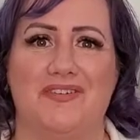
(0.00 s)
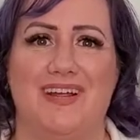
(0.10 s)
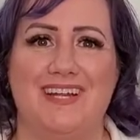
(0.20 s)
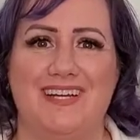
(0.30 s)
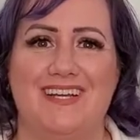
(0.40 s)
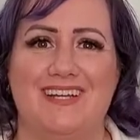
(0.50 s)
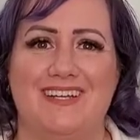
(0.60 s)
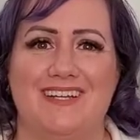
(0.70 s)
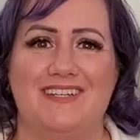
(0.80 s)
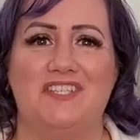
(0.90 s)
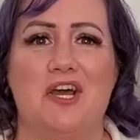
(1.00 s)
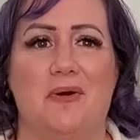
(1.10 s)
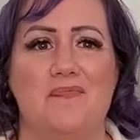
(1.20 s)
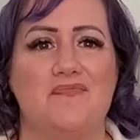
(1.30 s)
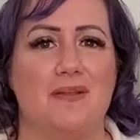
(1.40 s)
right? So
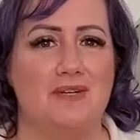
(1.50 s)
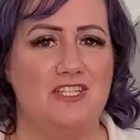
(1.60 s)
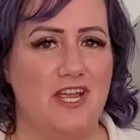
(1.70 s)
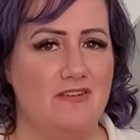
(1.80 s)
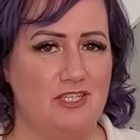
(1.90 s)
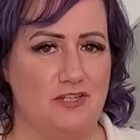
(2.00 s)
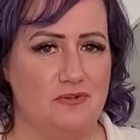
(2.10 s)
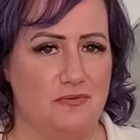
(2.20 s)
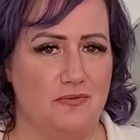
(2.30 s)
I'm gonna challenge you.